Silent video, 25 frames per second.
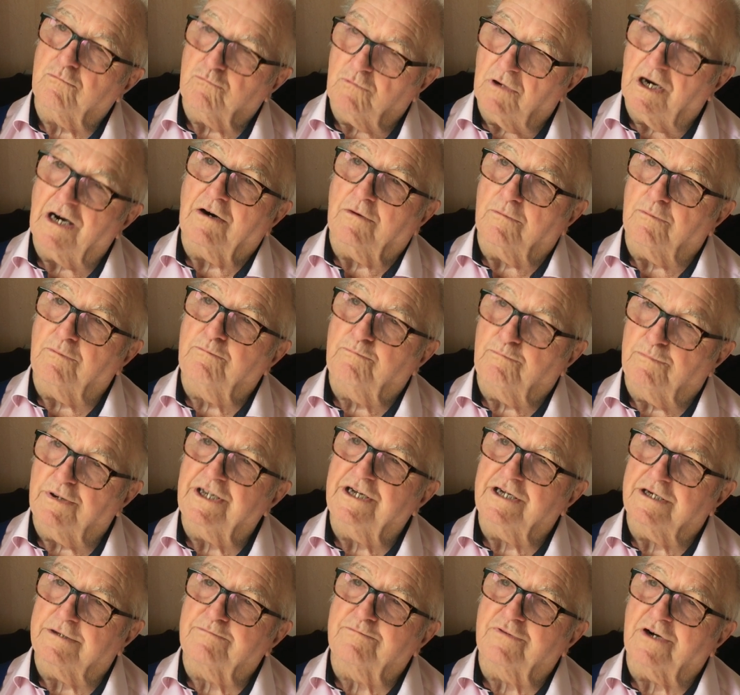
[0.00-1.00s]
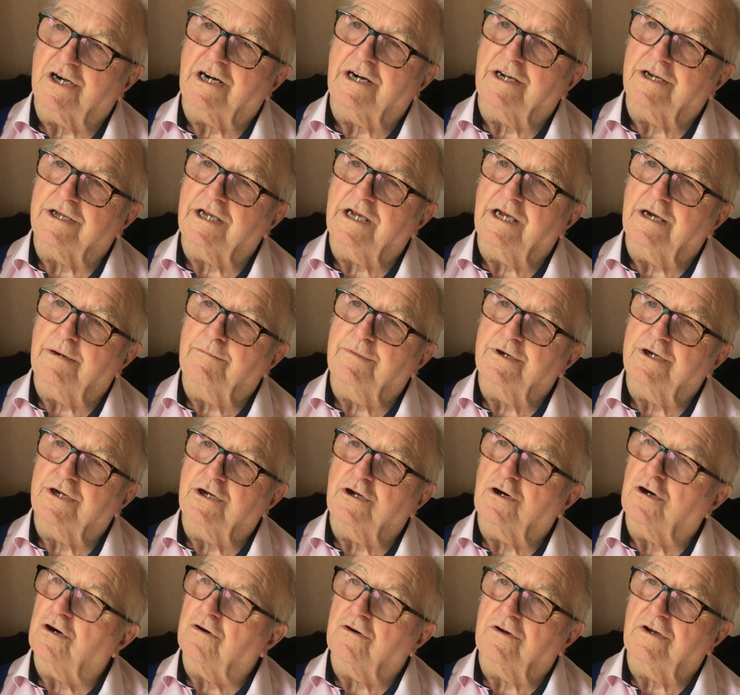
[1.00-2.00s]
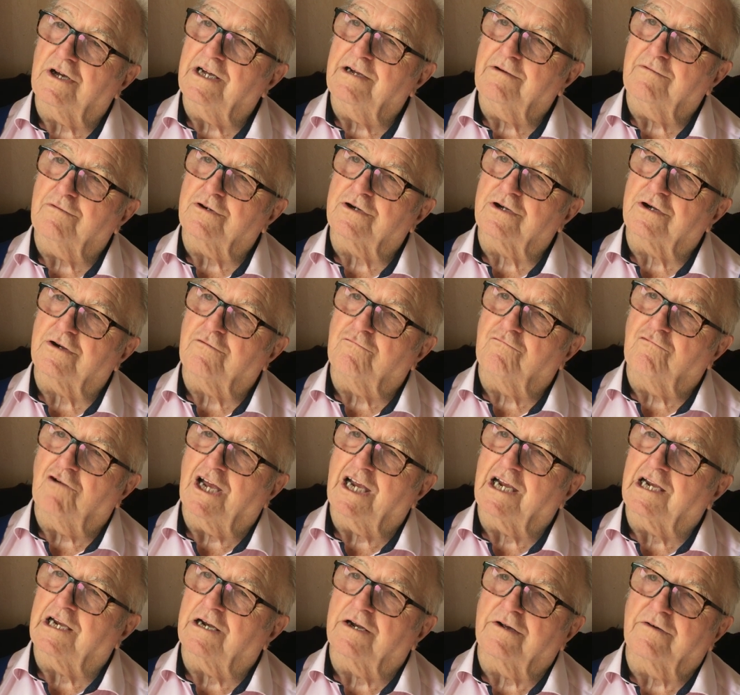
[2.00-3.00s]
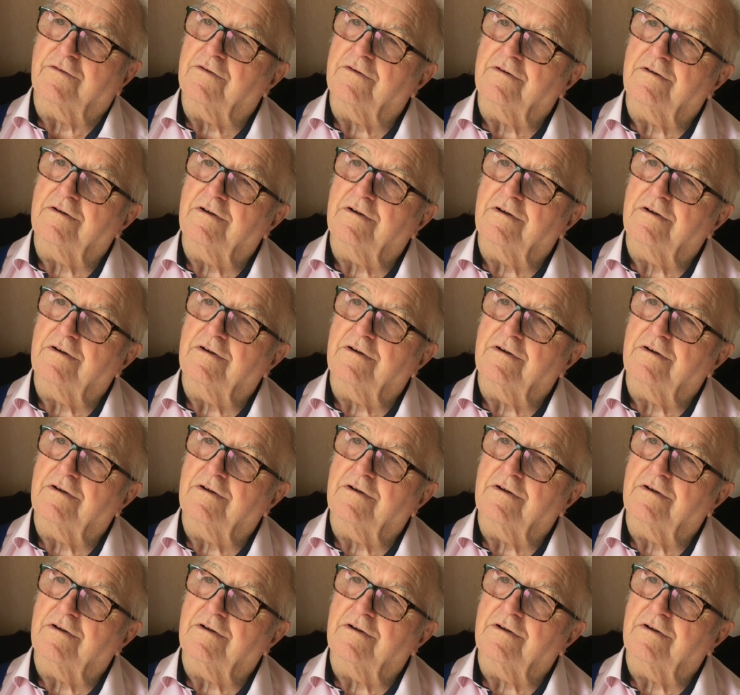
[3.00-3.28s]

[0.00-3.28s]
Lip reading: Well, Peter Bryant, yeah, but not, he wasn't a regular.